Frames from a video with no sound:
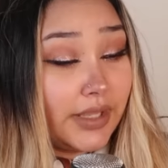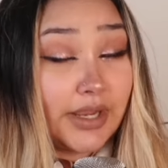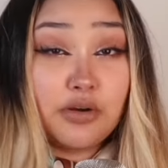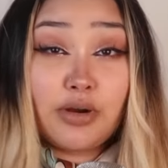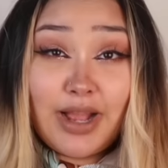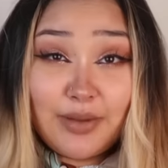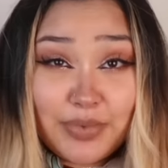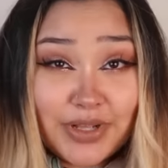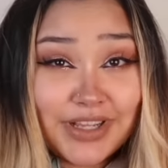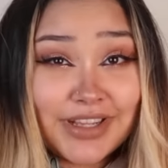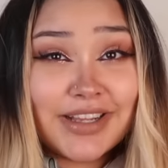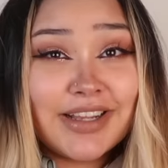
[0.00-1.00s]
like crap.
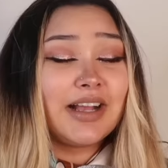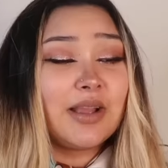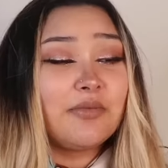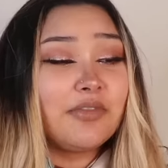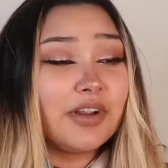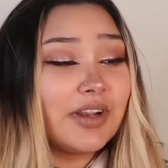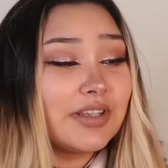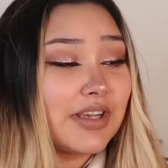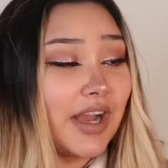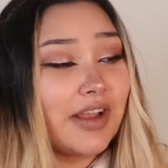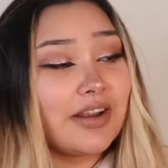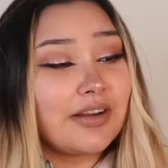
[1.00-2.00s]
I'm very
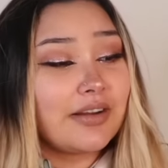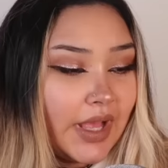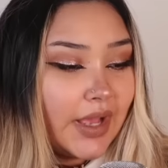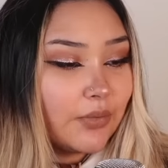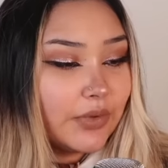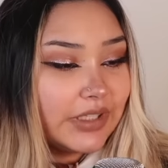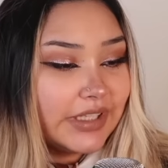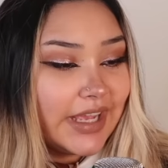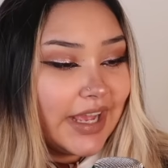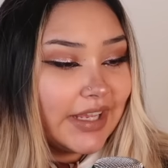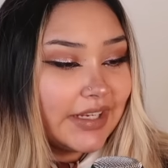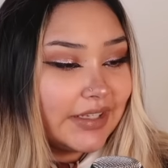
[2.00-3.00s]
tired. I really
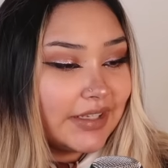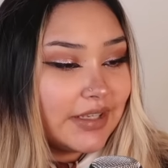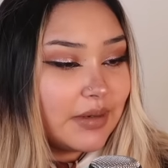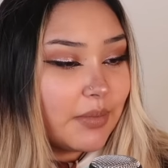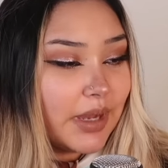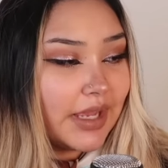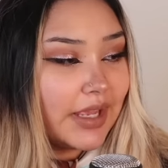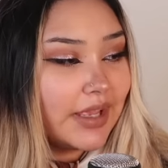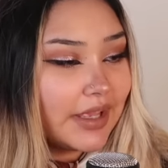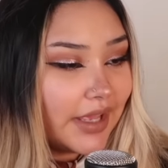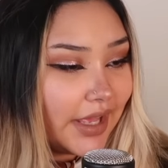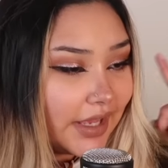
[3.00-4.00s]
had it in my
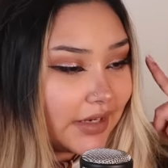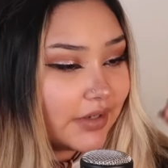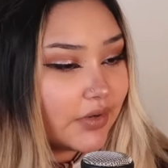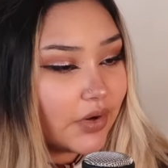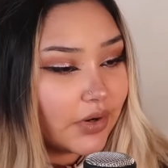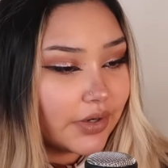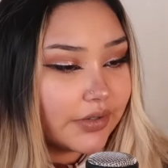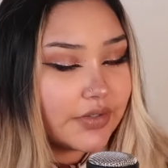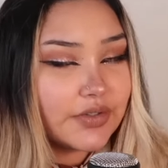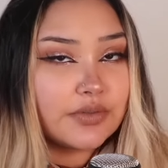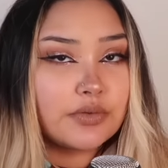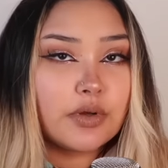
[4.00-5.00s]
head and heart
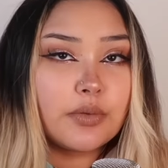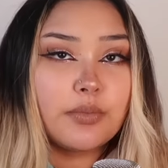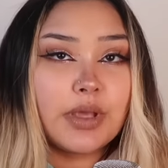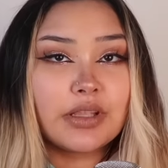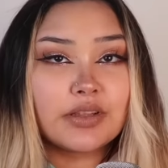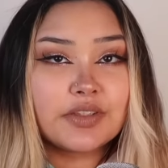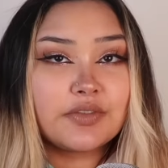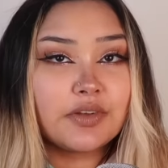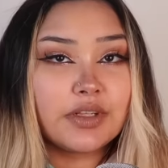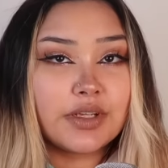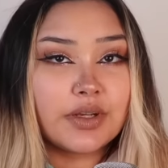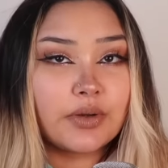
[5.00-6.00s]
to make this
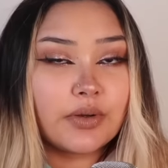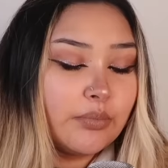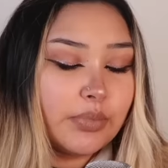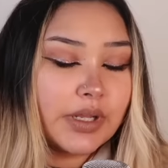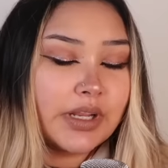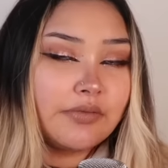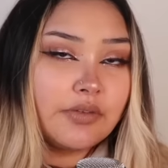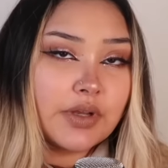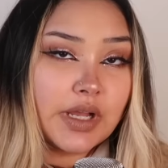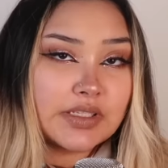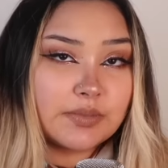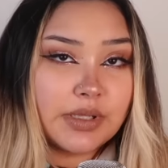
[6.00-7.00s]
video, but if you
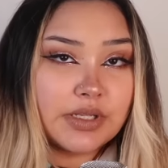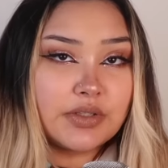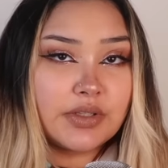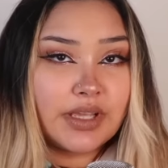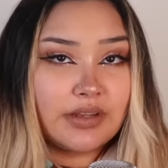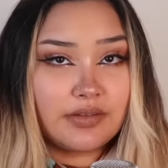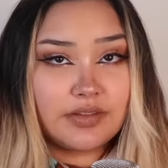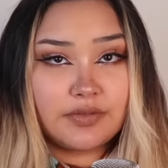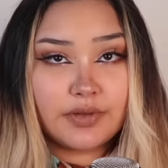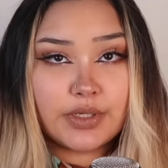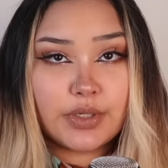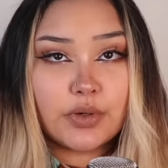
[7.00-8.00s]
guys made it to the end of this
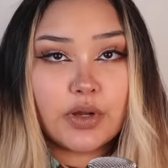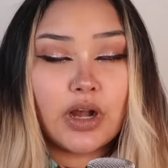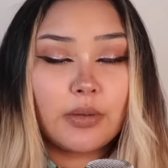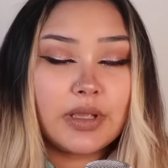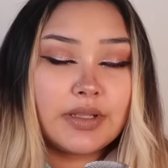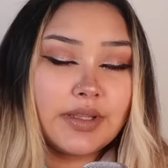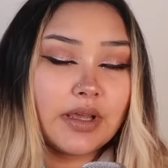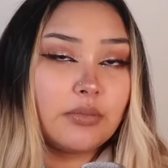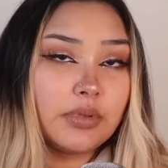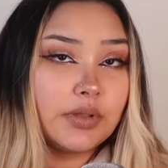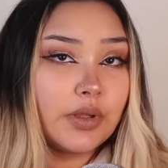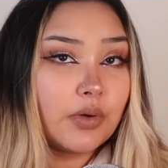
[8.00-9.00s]
video, comment down
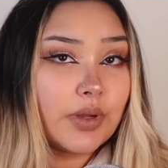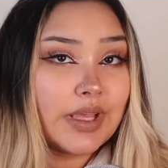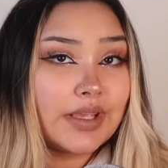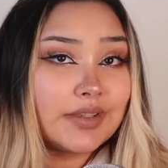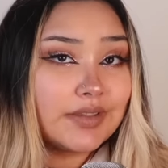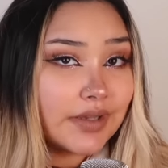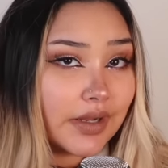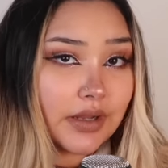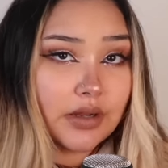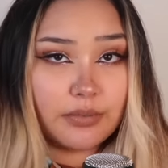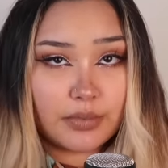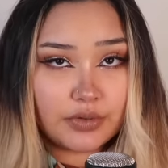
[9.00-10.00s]
below a duck
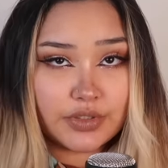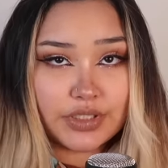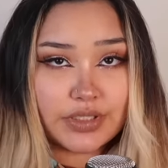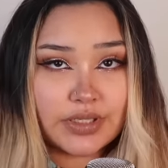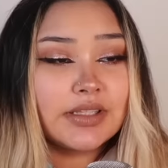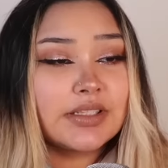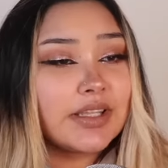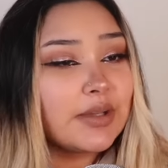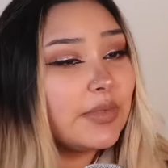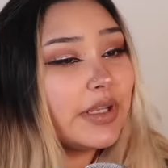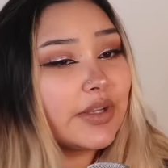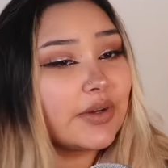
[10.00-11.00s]
emoji to let
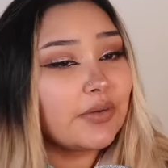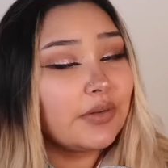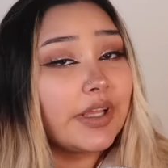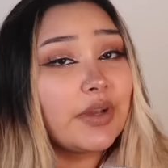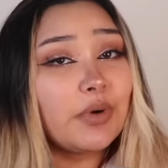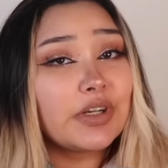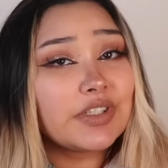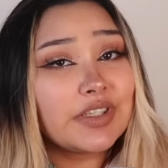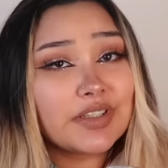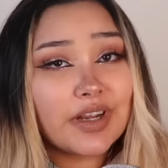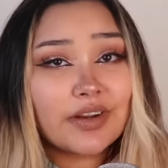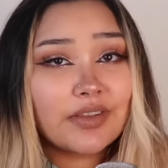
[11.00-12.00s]
me know that you watched the
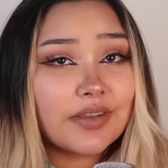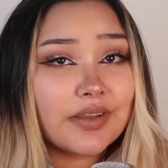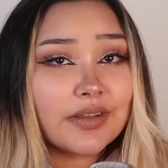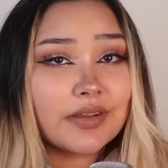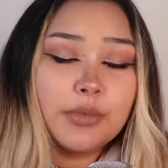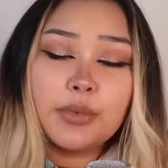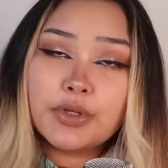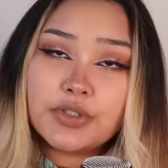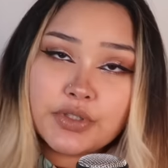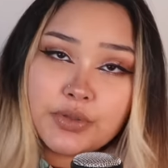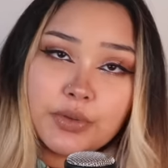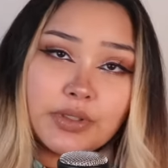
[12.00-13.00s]
entire thing. Remember
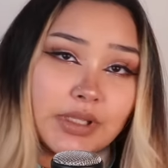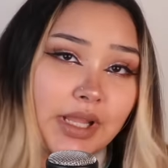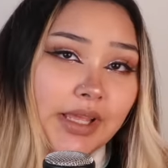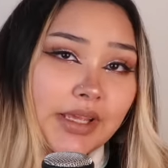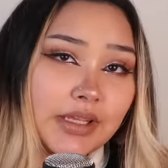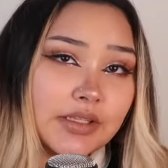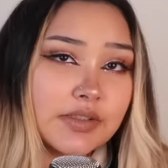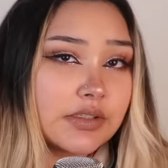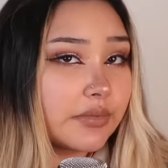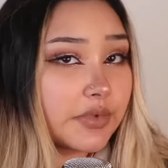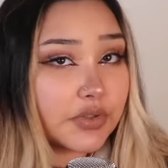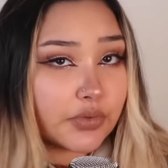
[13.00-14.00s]
to like and
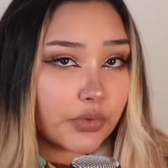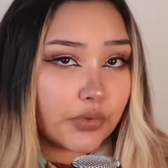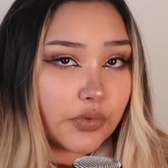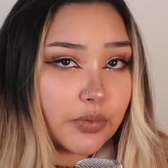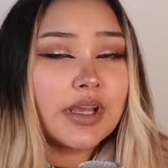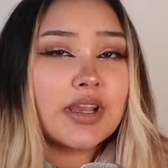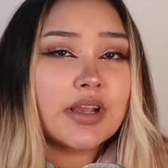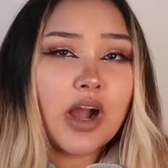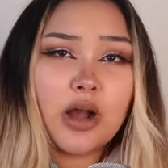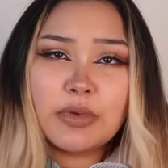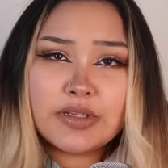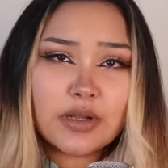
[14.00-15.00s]
subscribe, and
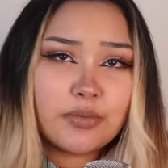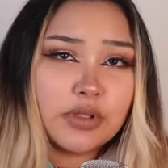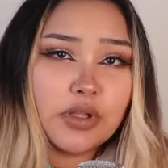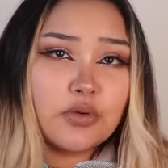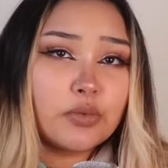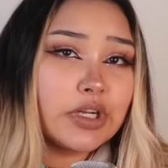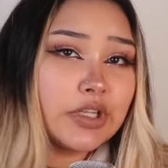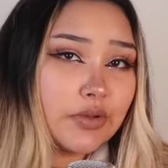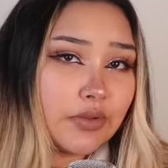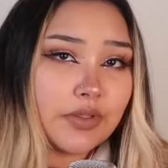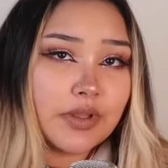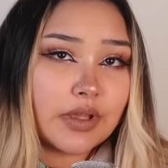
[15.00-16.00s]
comment down below what you
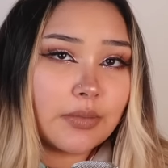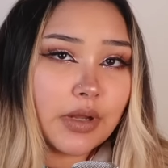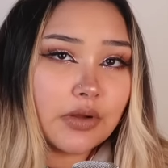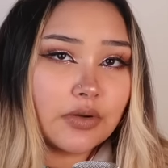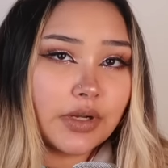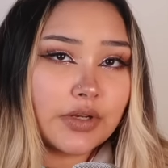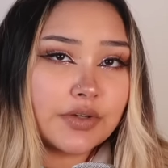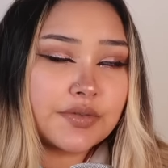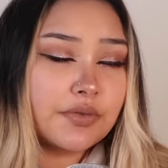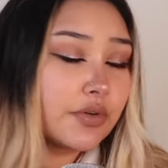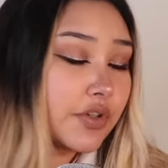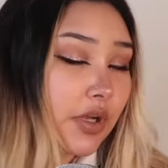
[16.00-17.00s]
think about creators
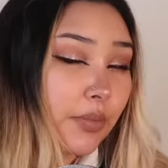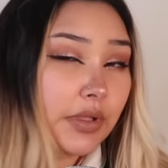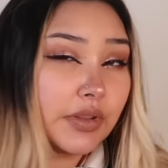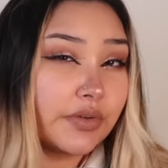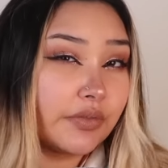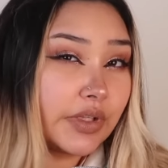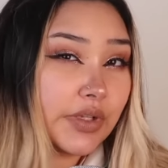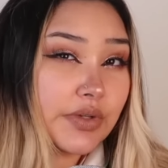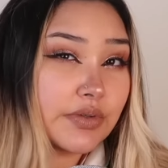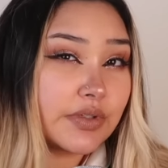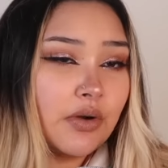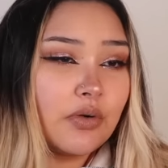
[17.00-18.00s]
photoshopping their
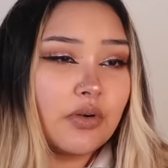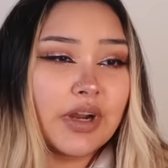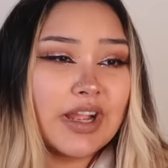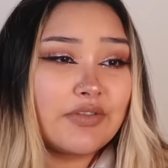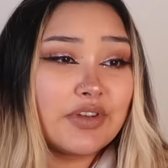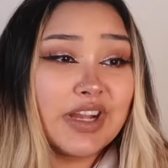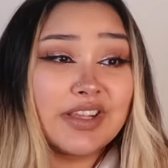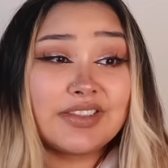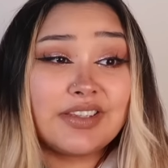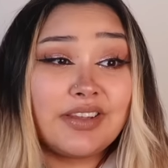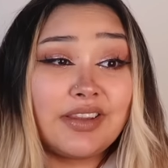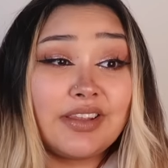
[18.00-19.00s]
videos, or have you guys
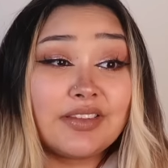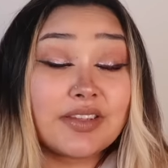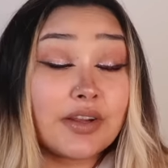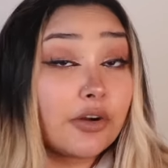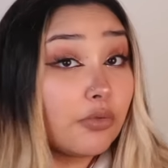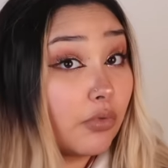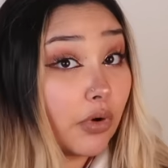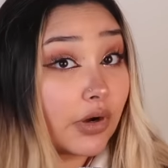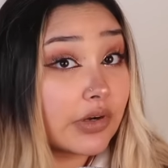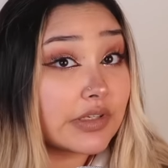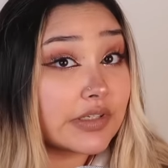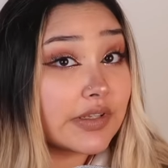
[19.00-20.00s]
seen things that are
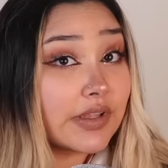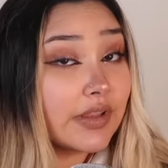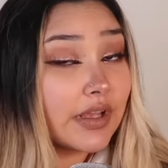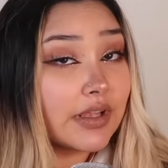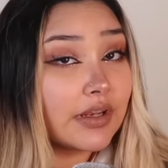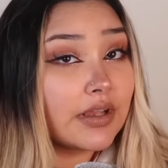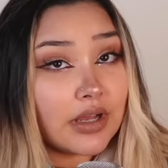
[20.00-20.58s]
worse than